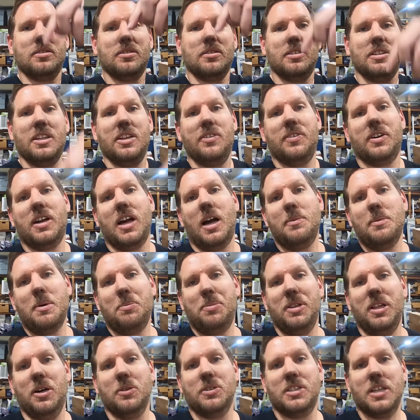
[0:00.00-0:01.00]
leave a comment
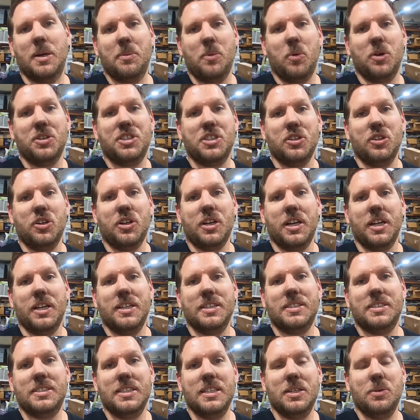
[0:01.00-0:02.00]
below. Tell me what you're looking to
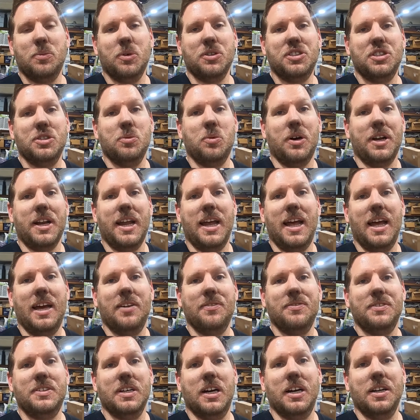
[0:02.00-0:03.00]
see, what you want to
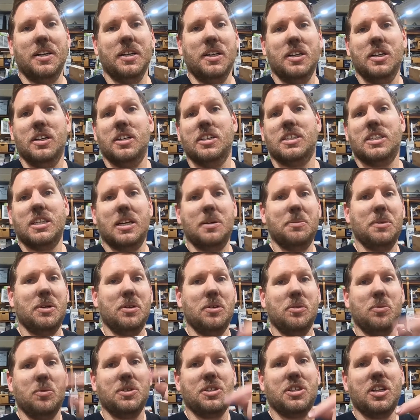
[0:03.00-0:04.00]
have done. Tell me
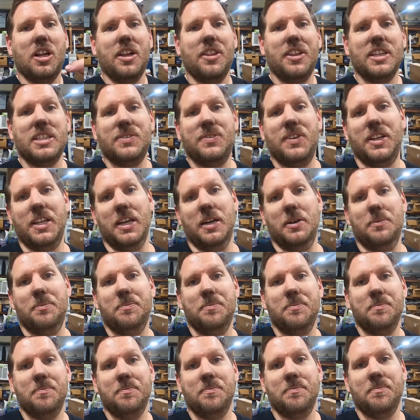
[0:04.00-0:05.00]
what you thought of this video.
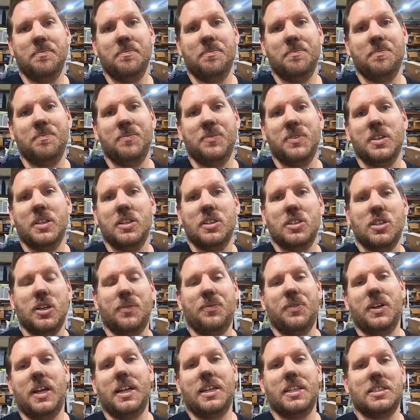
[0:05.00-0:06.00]
Don't
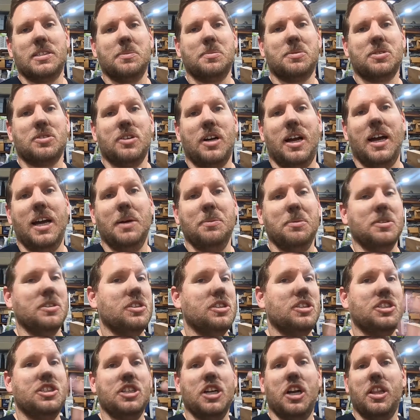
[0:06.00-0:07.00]
forget to subscribe and
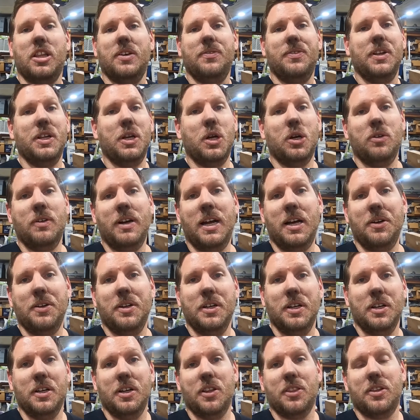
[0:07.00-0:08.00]
share the video around.
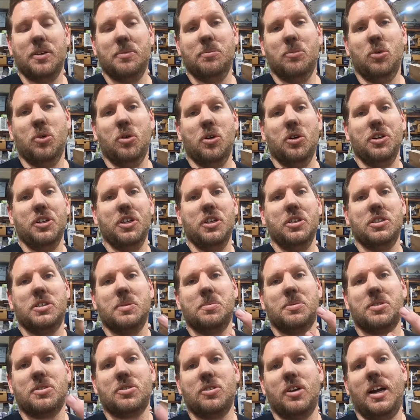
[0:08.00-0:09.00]
The more you
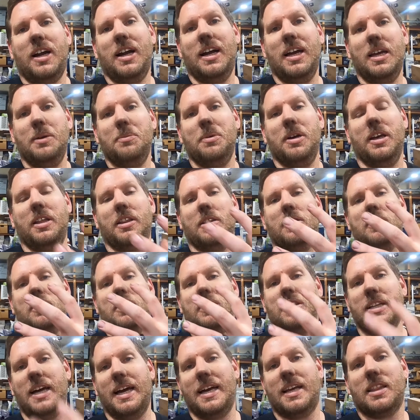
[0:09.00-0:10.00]
subscribe and
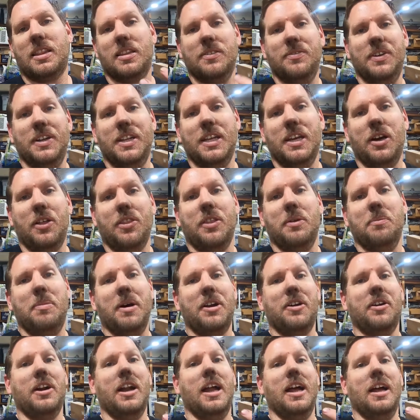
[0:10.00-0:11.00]
like the video, the
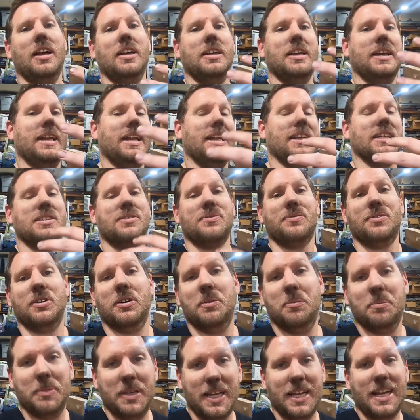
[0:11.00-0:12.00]
better it is for
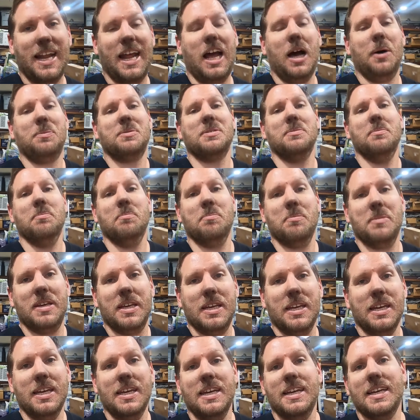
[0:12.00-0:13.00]
me and helps
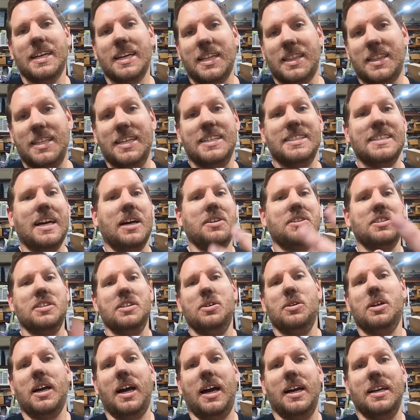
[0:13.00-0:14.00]
me get these out to
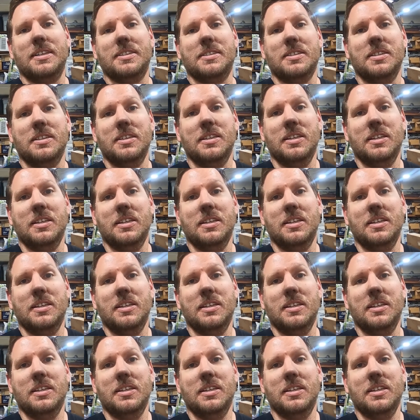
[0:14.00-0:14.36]
you guys